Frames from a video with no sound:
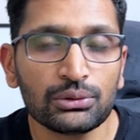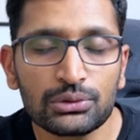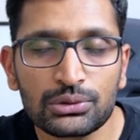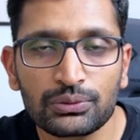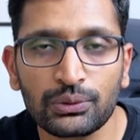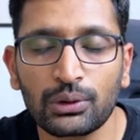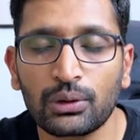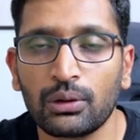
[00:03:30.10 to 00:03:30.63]

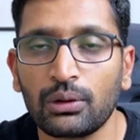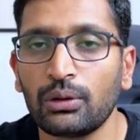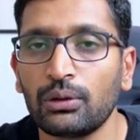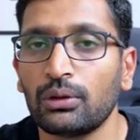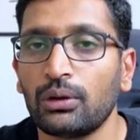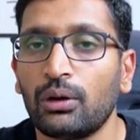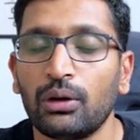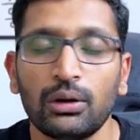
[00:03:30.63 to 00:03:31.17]
used for
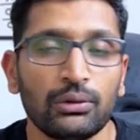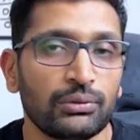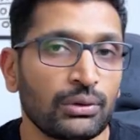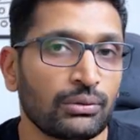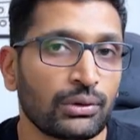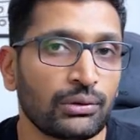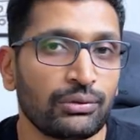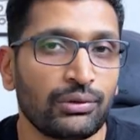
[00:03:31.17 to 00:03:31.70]
all of
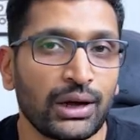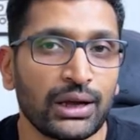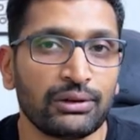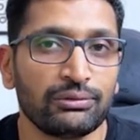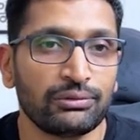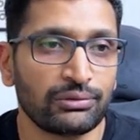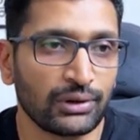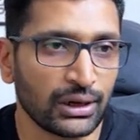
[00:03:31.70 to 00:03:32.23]
our
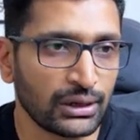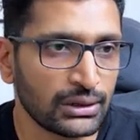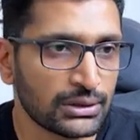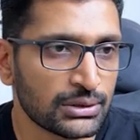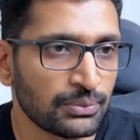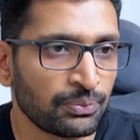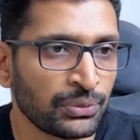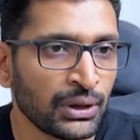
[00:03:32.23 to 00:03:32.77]
five
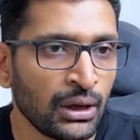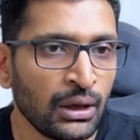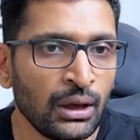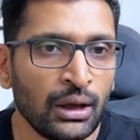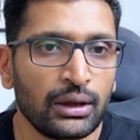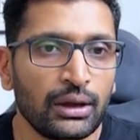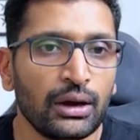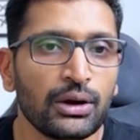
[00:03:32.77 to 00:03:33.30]
files.
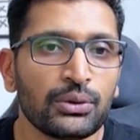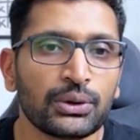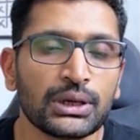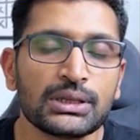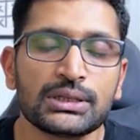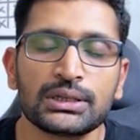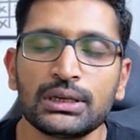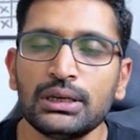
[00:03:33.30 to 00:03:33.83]
Here you
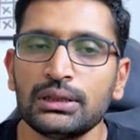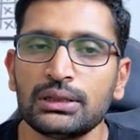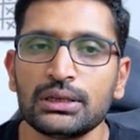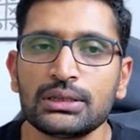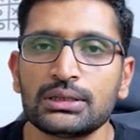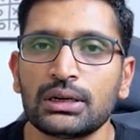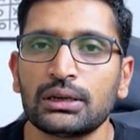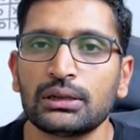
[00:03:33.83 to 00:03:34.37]
can see
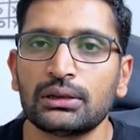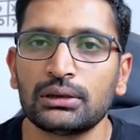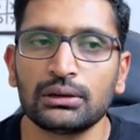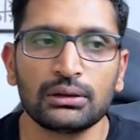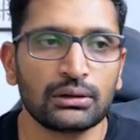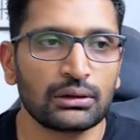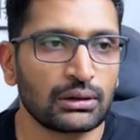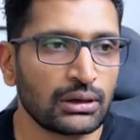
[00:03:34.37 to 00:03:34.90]
these are
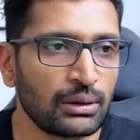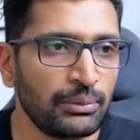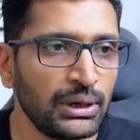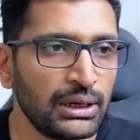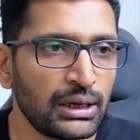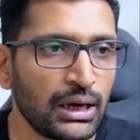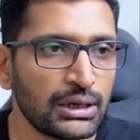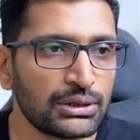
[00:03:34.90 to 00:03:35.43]
the
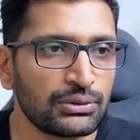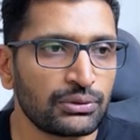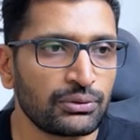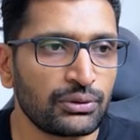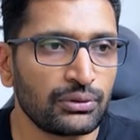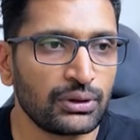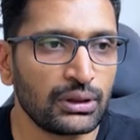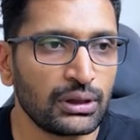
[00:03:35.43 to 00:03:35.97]
commit hash
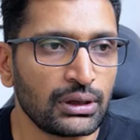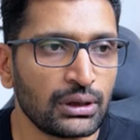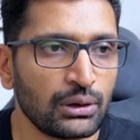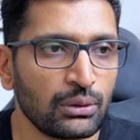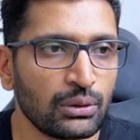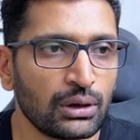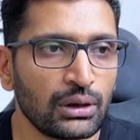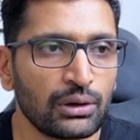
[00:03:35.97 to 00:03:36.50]
in the
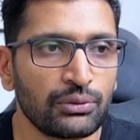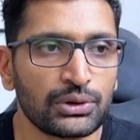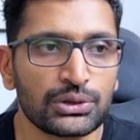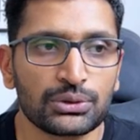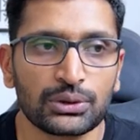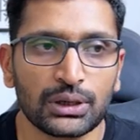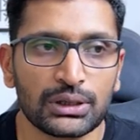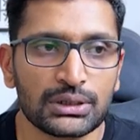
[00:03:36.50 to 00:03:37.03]
yellow color,
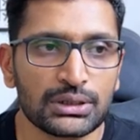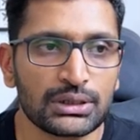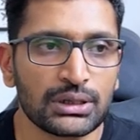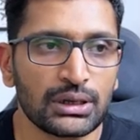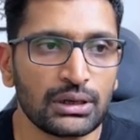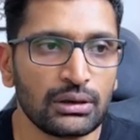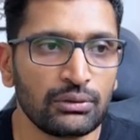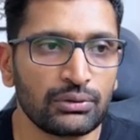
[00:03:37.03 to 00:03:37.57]
which you can
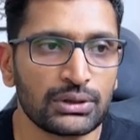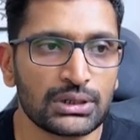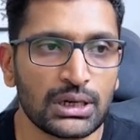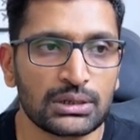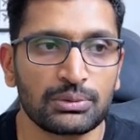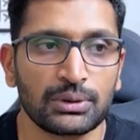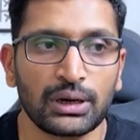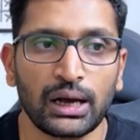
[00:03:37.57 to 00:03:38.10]
see which
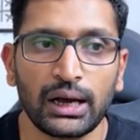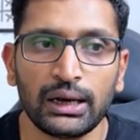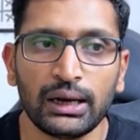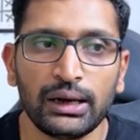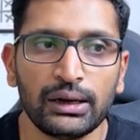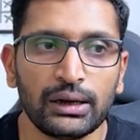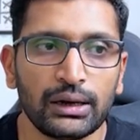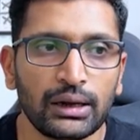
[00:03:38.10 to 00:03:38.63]
has been
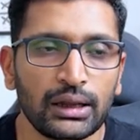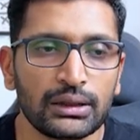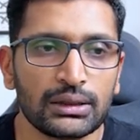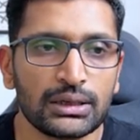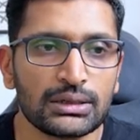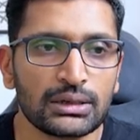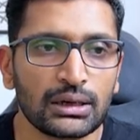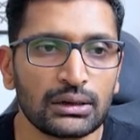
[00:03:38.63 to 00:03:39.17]
highlighted, and
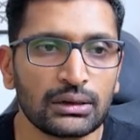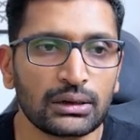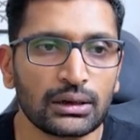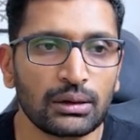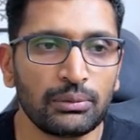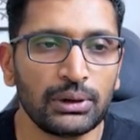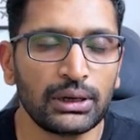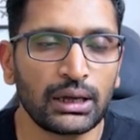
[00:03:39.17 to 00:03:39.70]
these are the
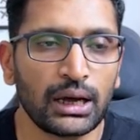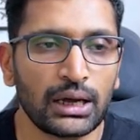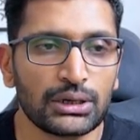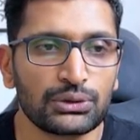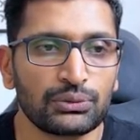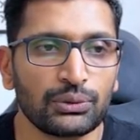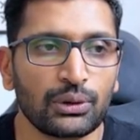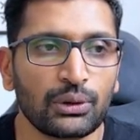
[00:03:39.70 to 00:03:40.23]
commit
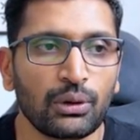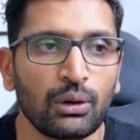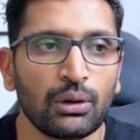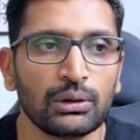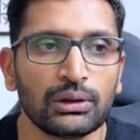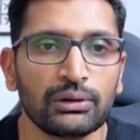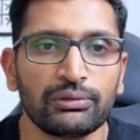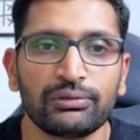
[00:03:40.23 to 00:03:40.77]
hash for
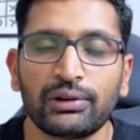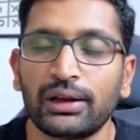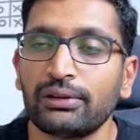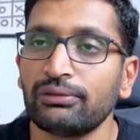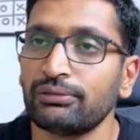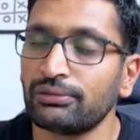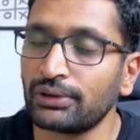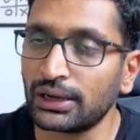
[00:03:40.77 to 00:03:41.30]
all the
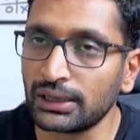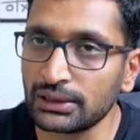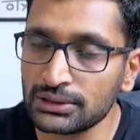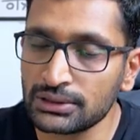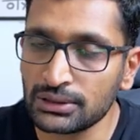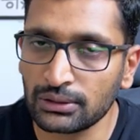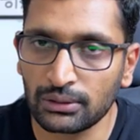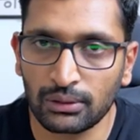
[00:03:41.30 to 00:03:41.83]
five
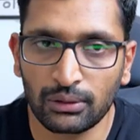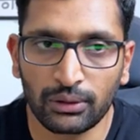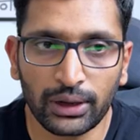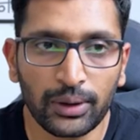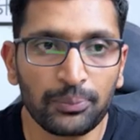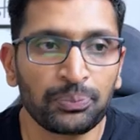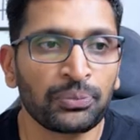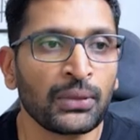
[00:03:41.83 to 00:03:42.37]
files.
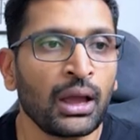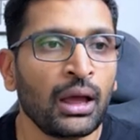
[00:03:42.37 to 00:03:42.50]
Okay,